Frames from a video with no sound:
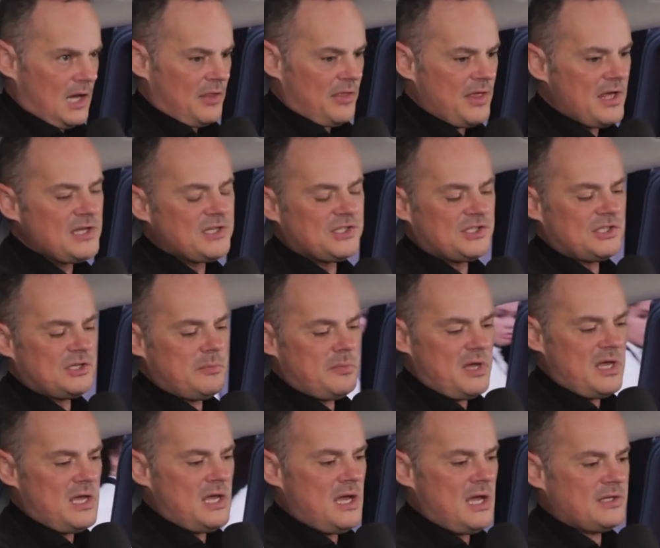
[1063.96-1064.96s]
This to
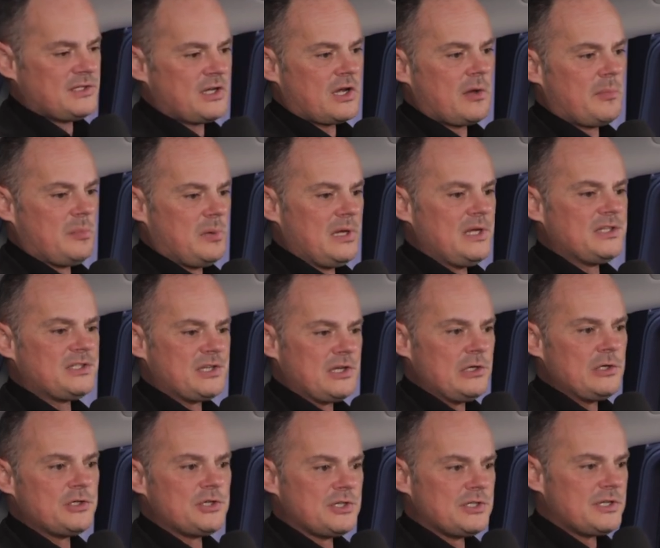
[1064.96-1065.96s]
me is a complete
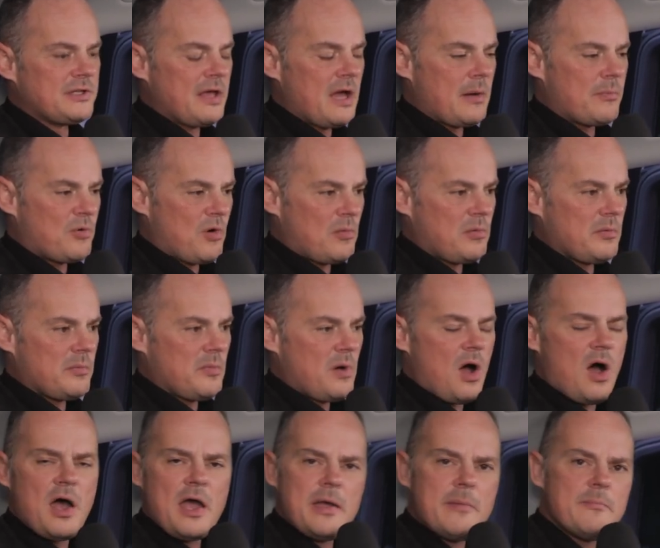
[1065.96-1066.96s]
solution to that problem.
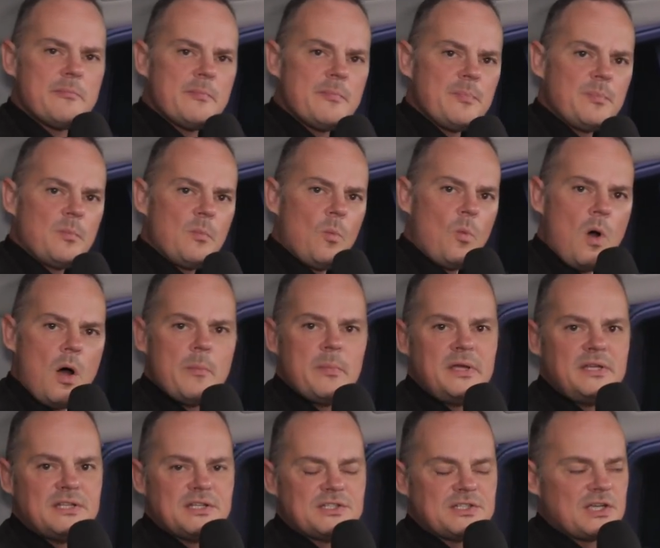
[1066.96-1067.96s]
I'm
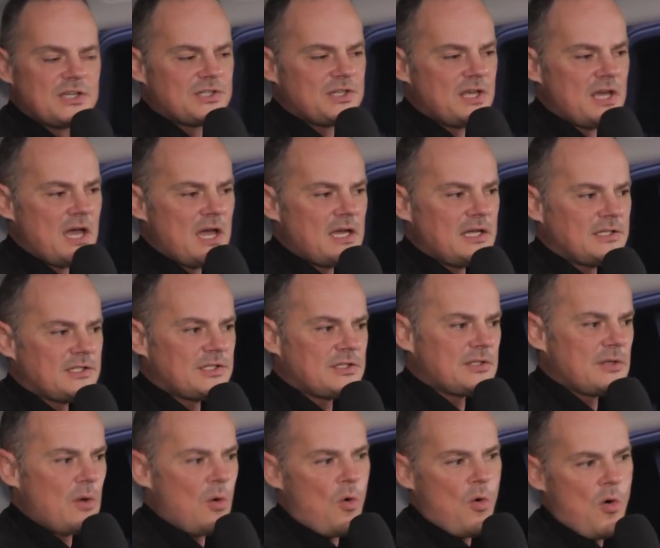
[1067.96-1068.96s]

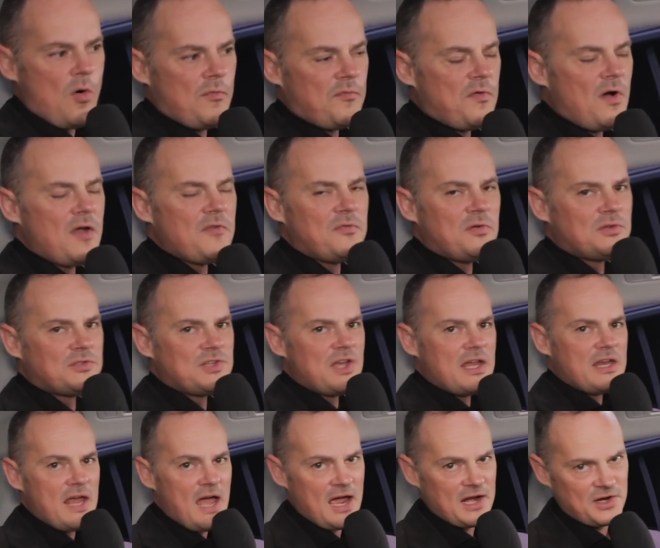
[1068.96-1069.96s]
1.68 m or
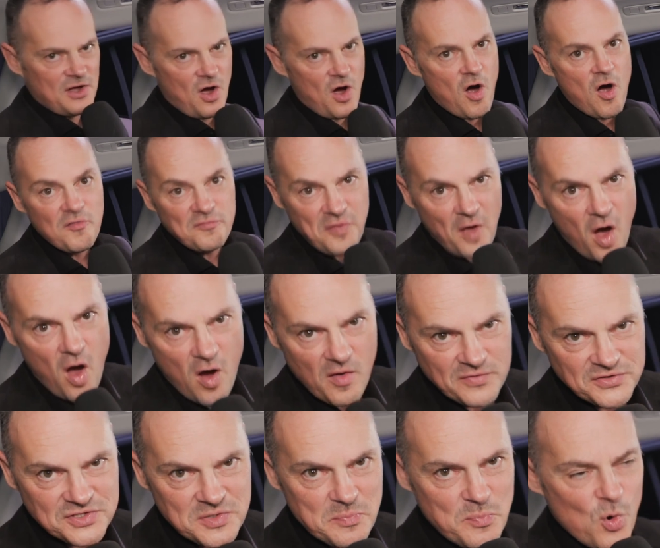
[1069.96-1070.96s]
5'10.5". The half
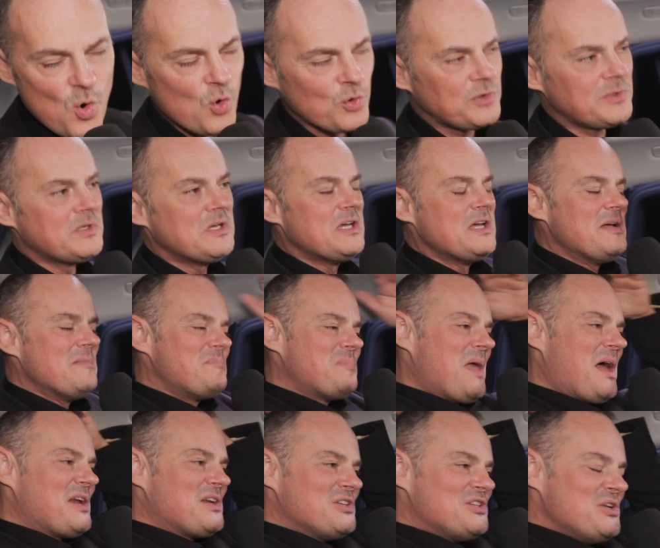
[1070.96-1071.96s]
is important,
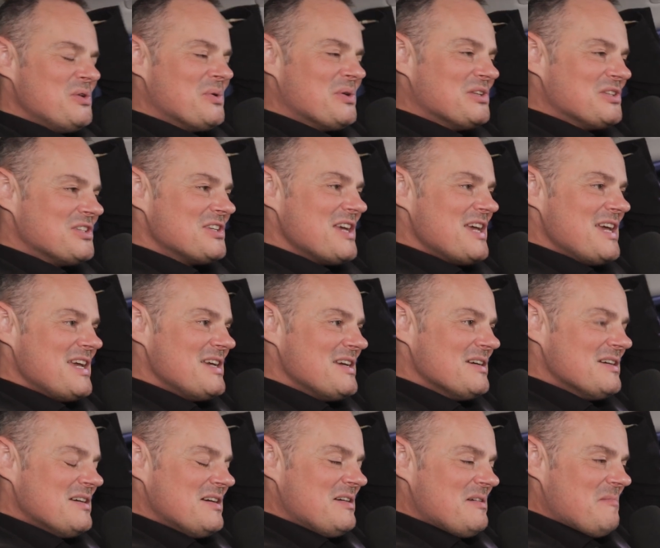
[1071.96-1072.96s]
and as you can see,
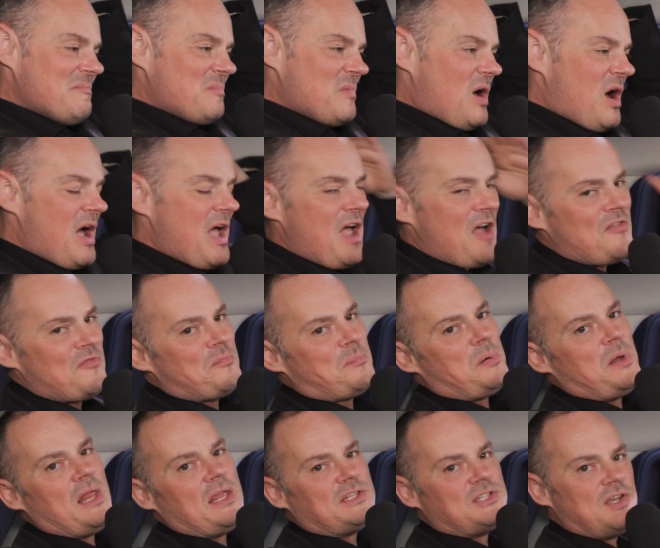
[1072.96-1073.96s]
I have
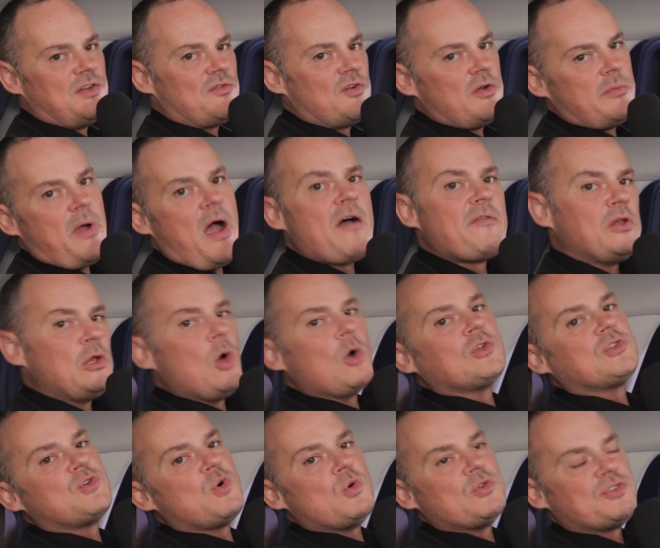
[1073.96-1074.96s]
plenty of room. I have a
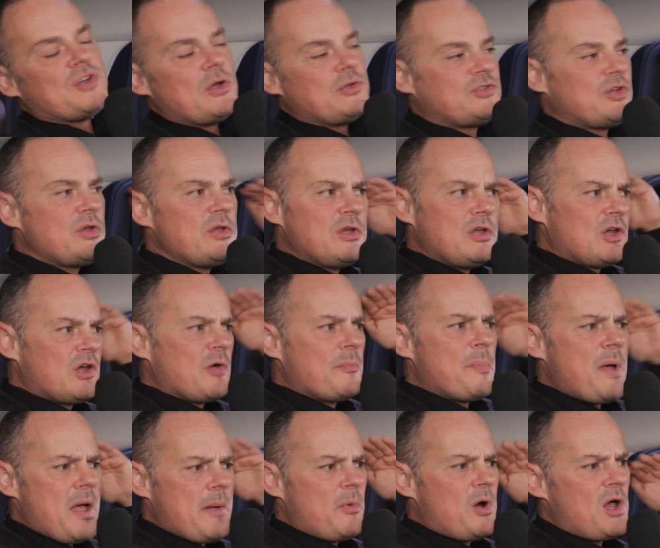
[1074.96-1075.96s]
long torso, so you can
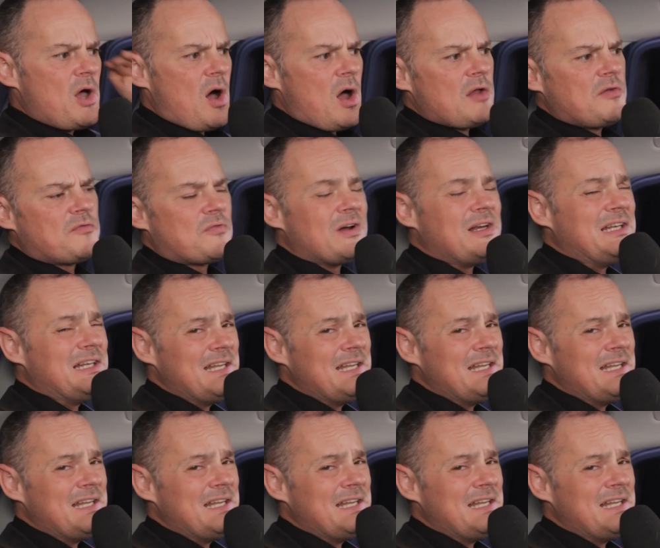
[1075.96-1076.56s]
compare my height for at